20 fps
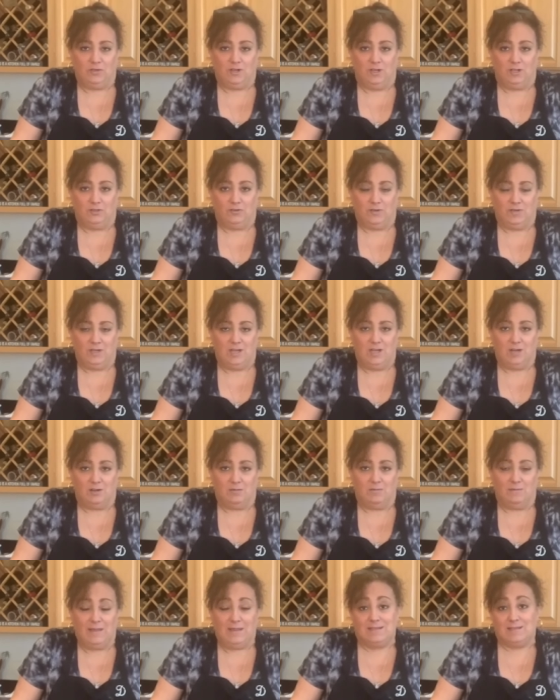color in here
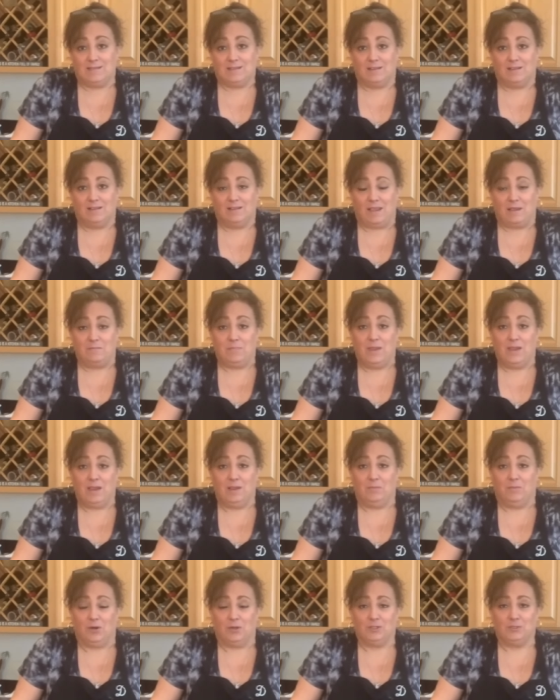and makes it like
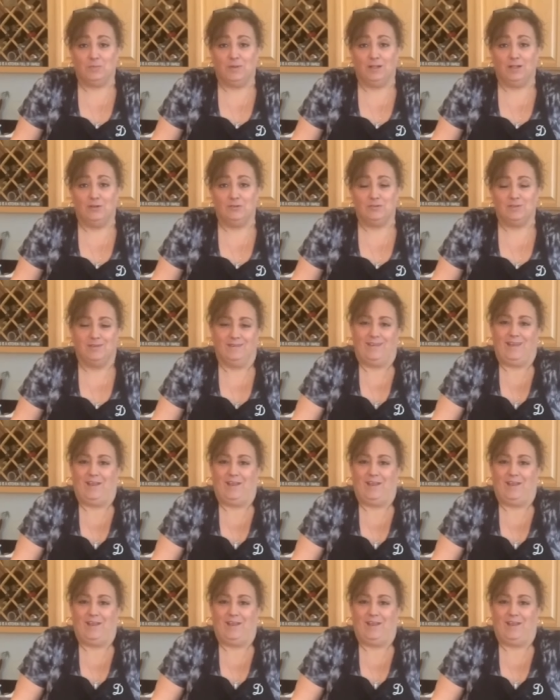pink marshmallows,